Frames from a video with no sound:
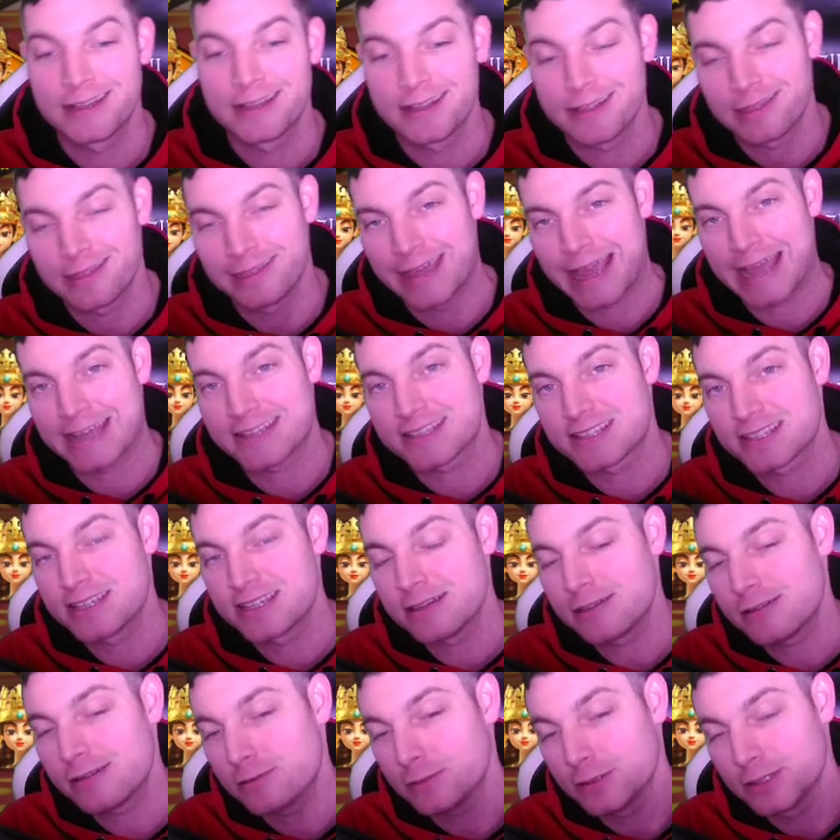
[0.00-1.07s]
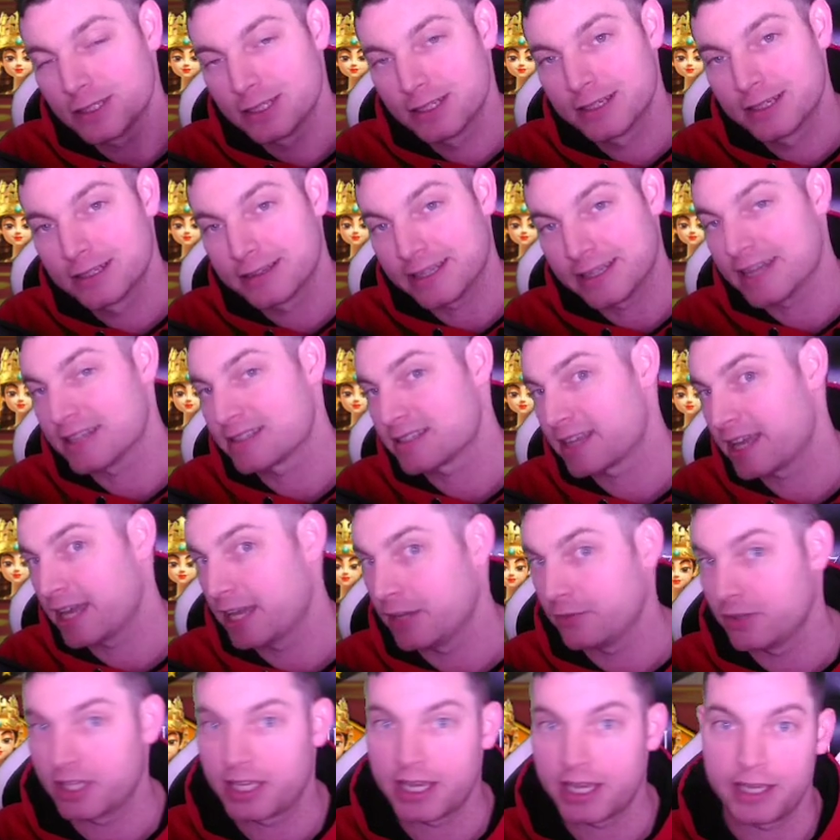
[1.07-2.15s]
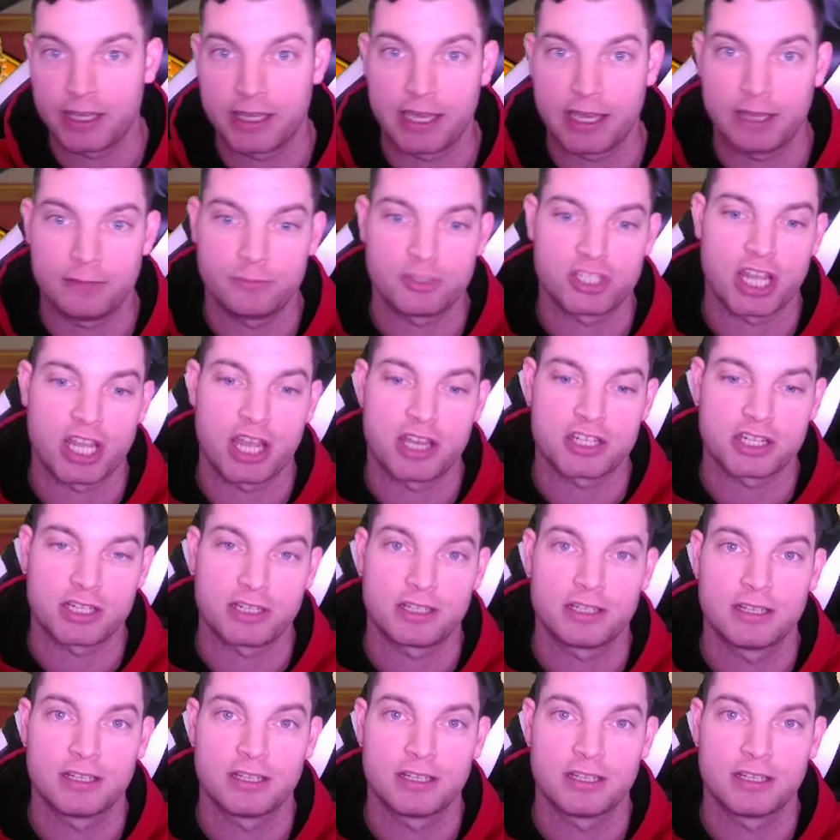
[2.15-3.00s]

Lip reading: That skill, that's KVK game changing.